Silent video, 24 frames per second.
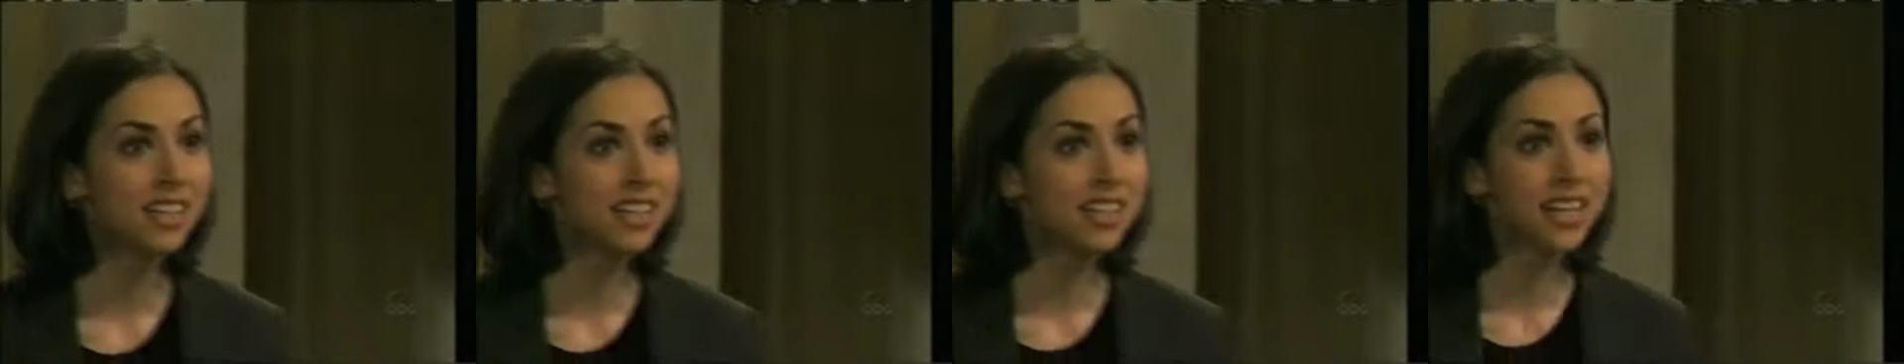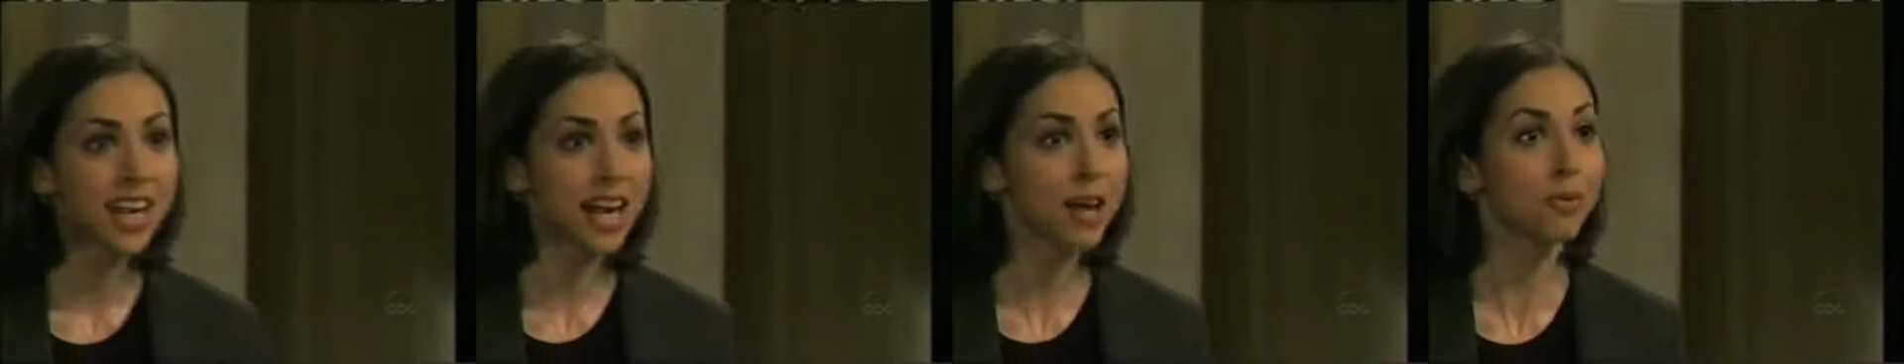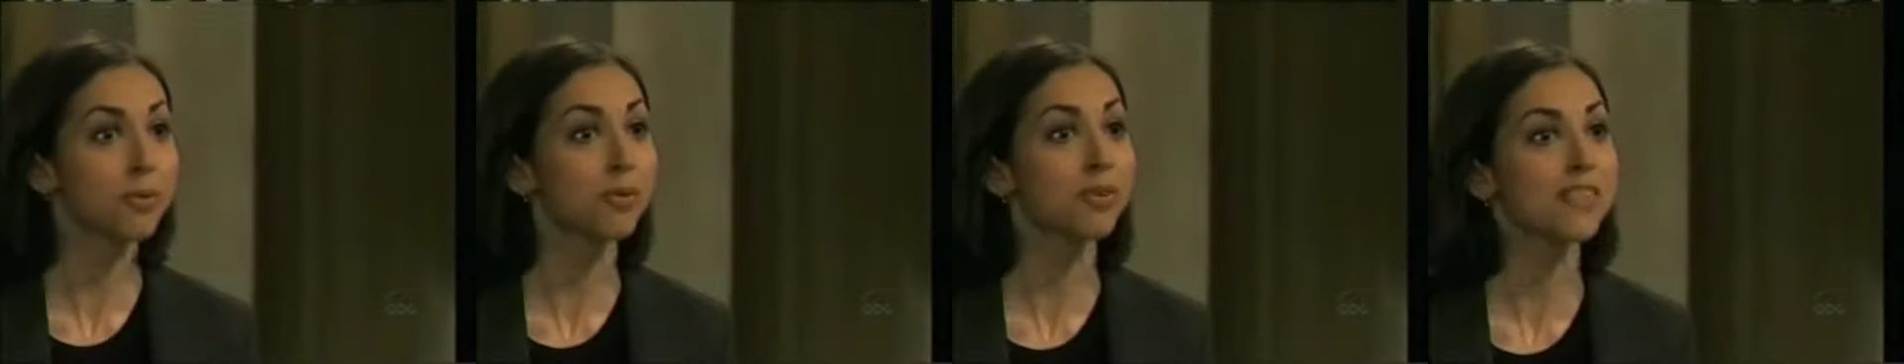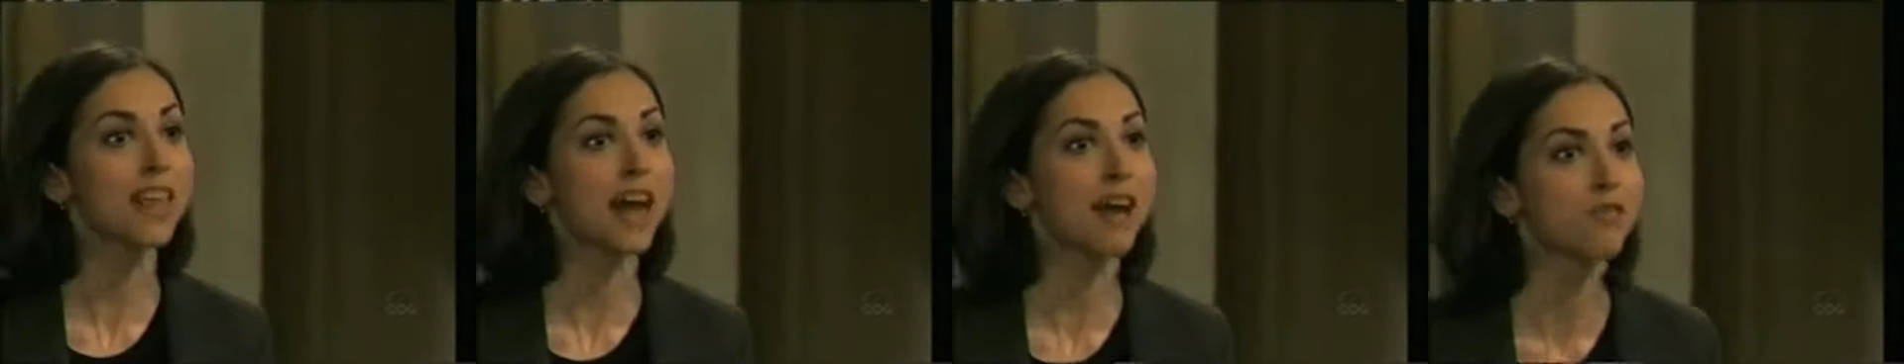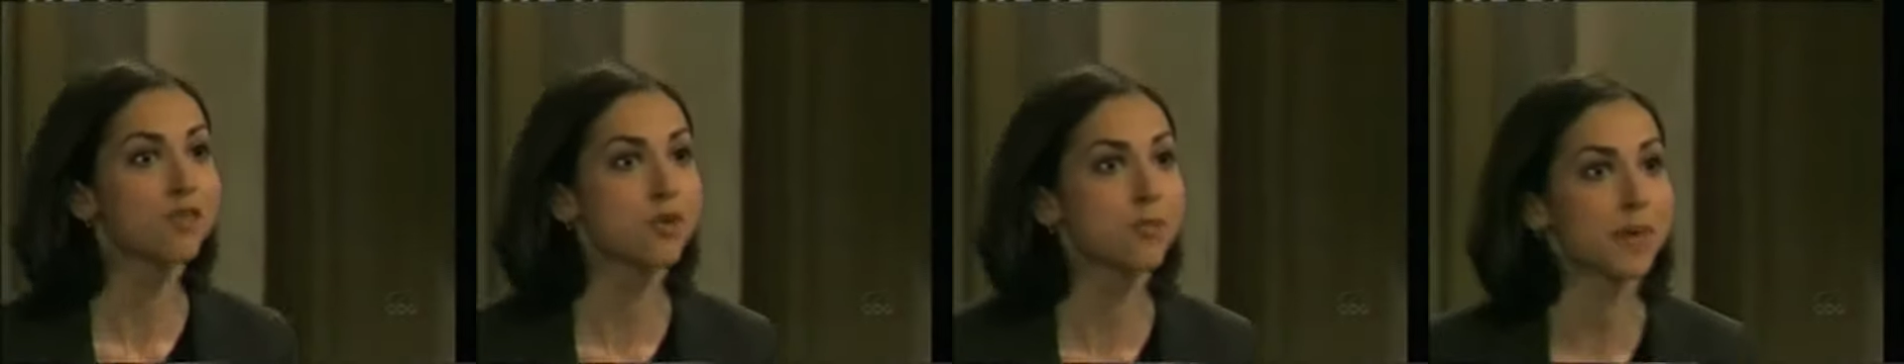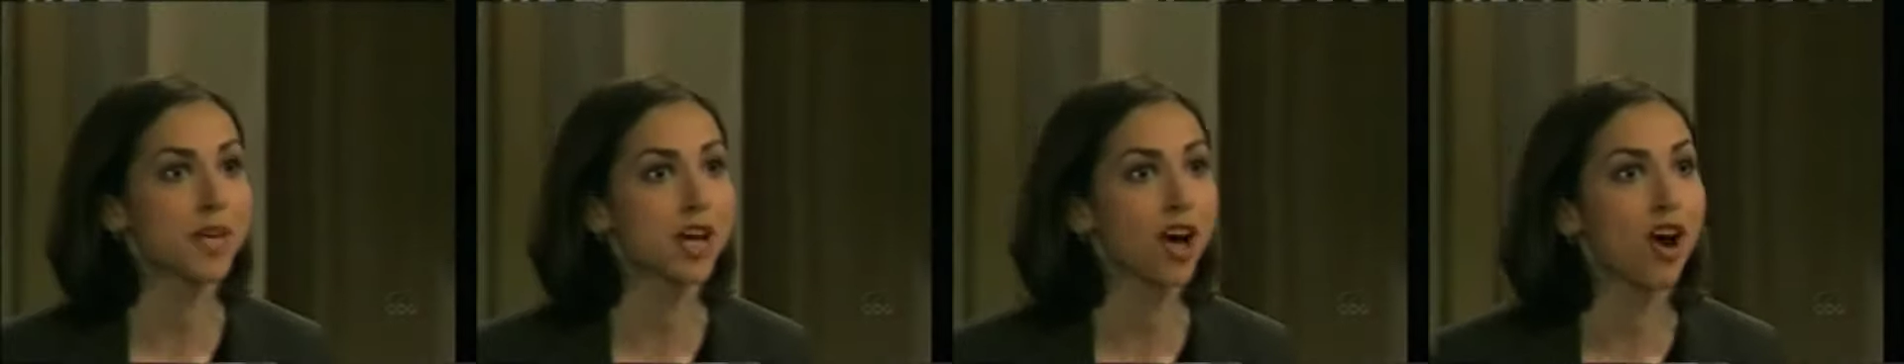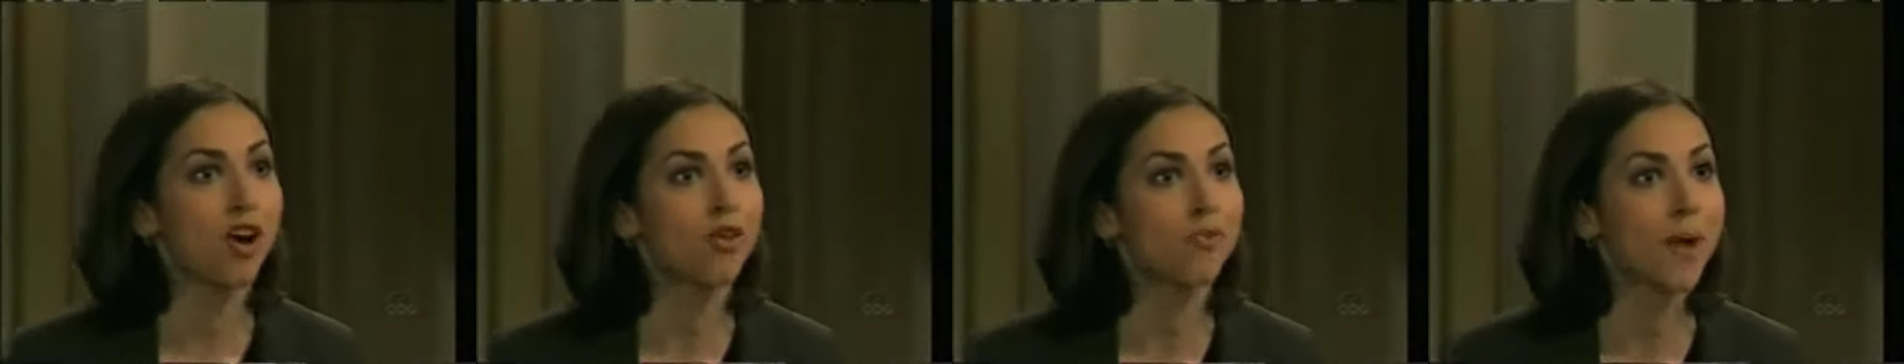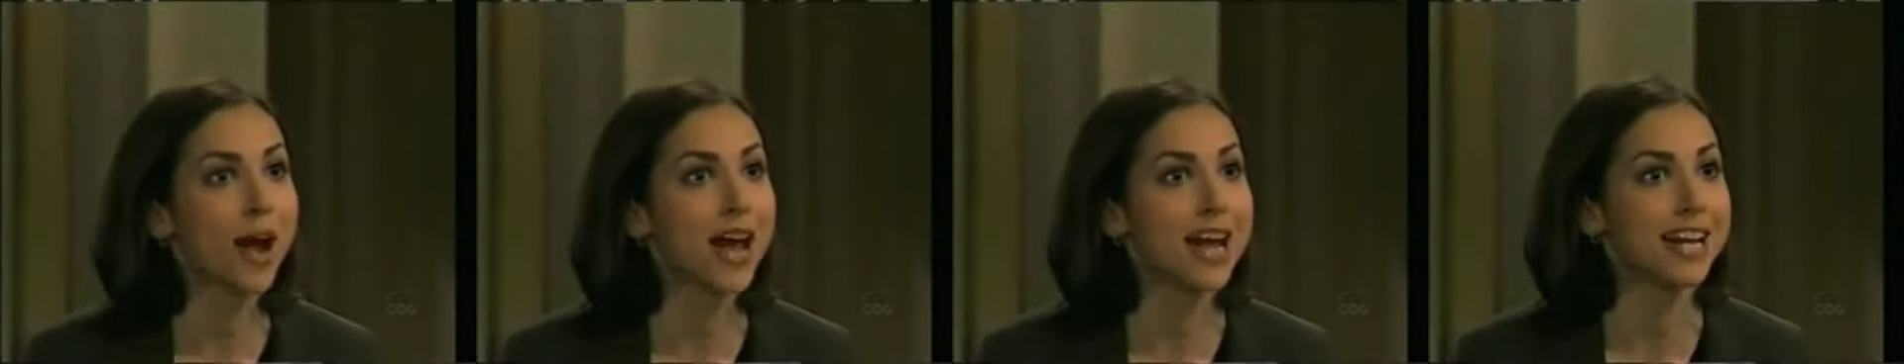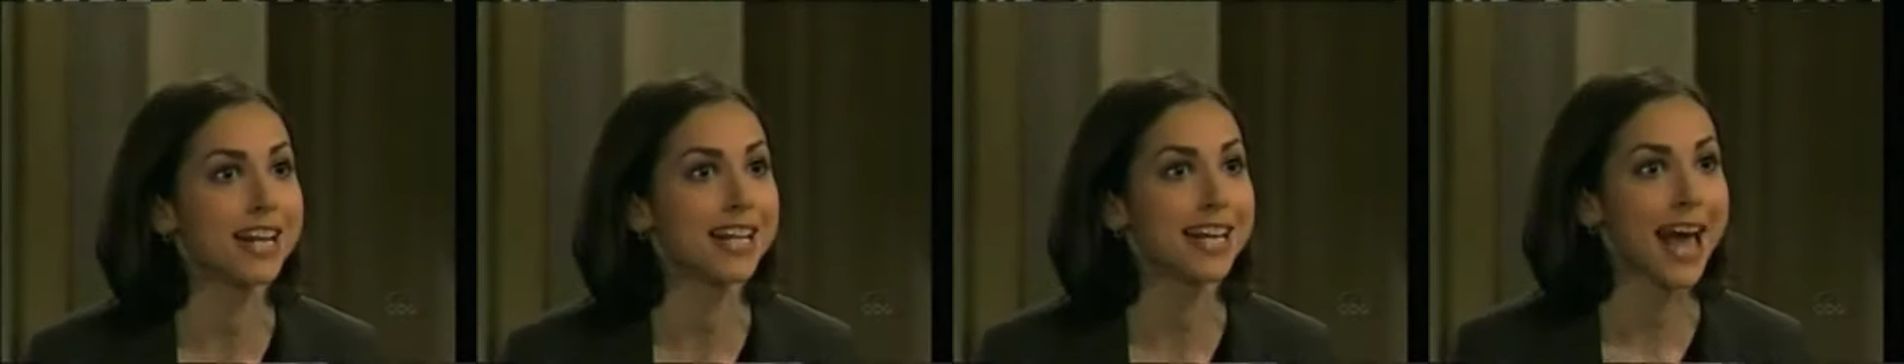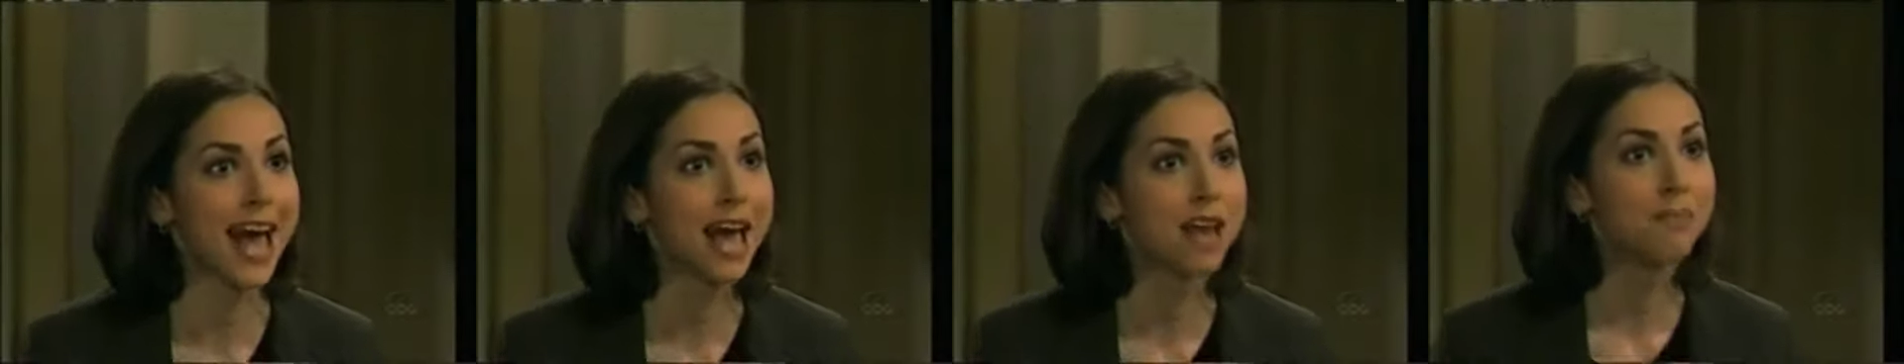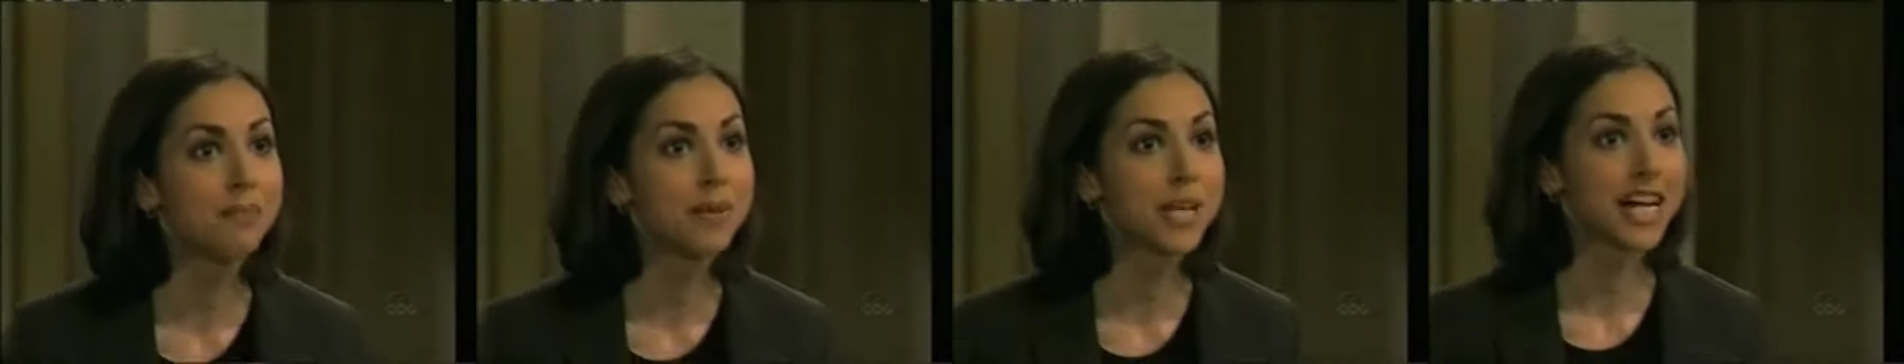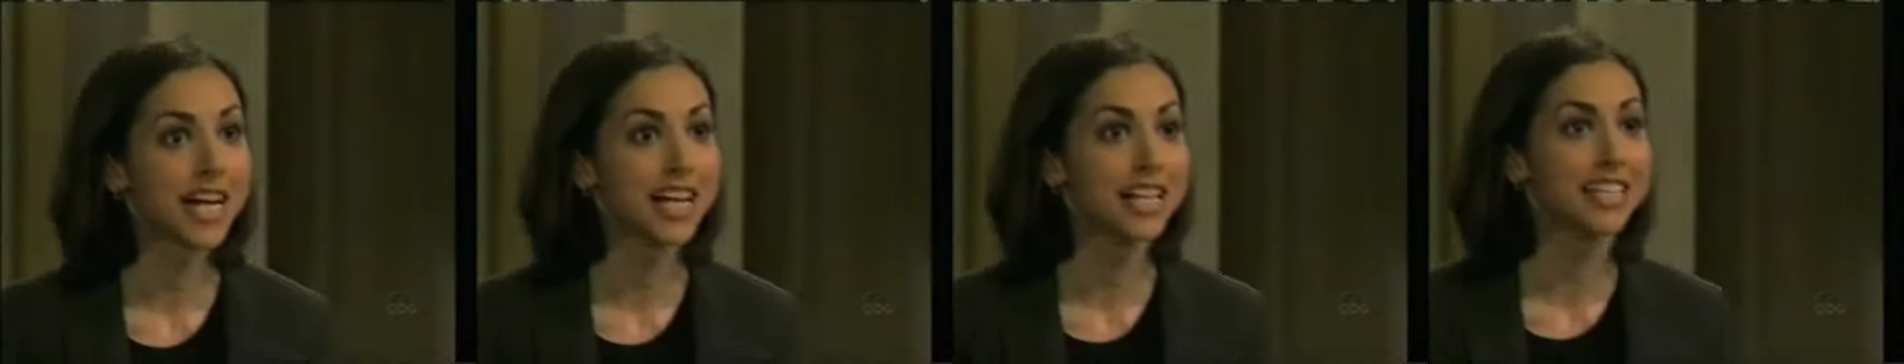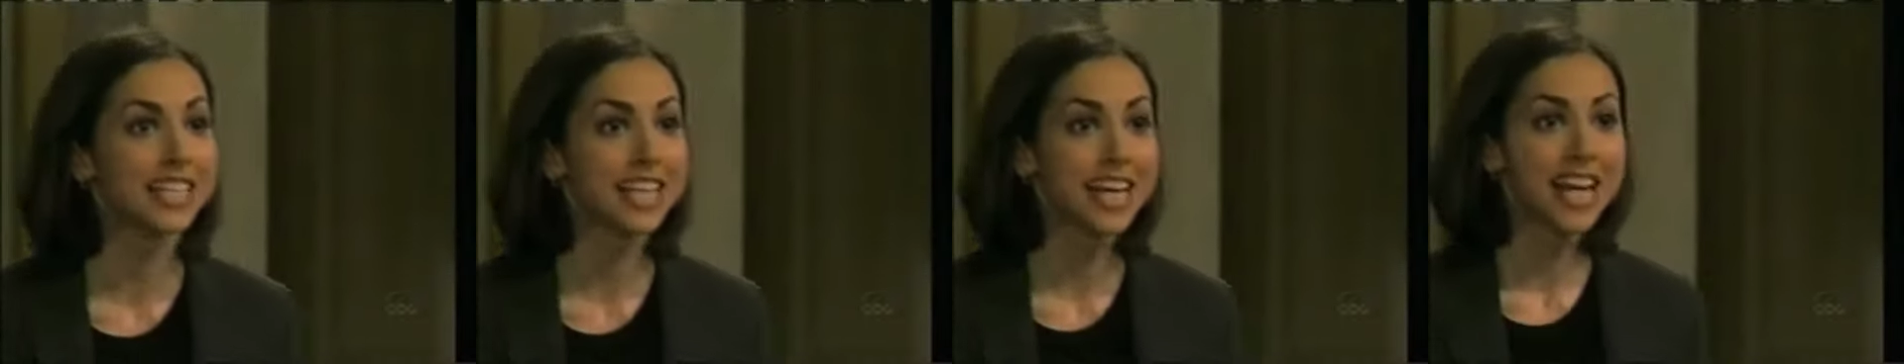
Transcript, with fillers: It will never be all right again because